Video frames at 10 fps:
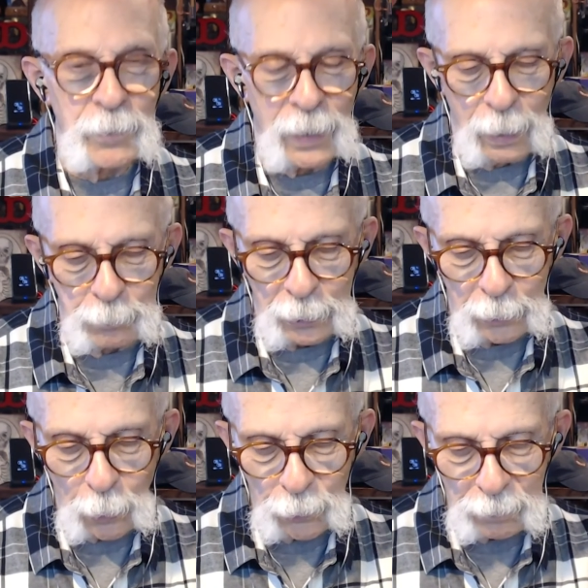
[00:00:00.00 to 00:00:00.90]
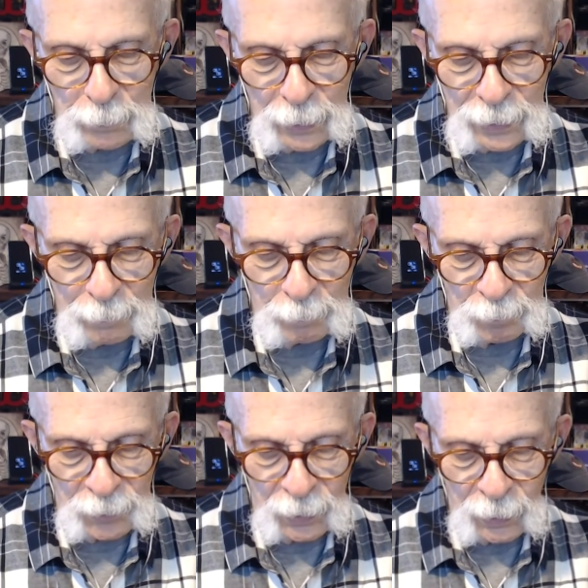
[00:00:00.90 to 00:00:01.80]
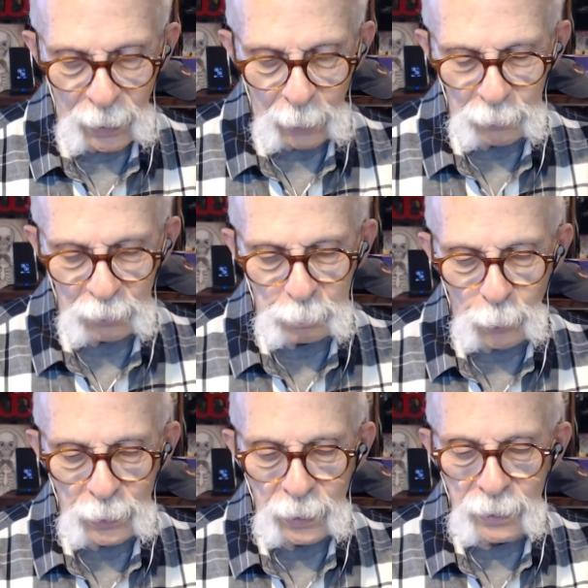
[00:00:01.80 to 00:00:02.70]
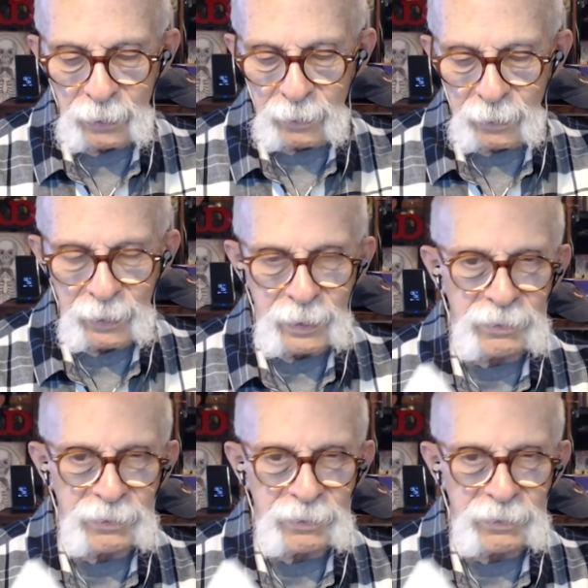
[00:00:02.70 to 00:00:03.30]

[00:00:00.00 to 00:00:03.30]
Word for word: I'm going to go with me. I was born under the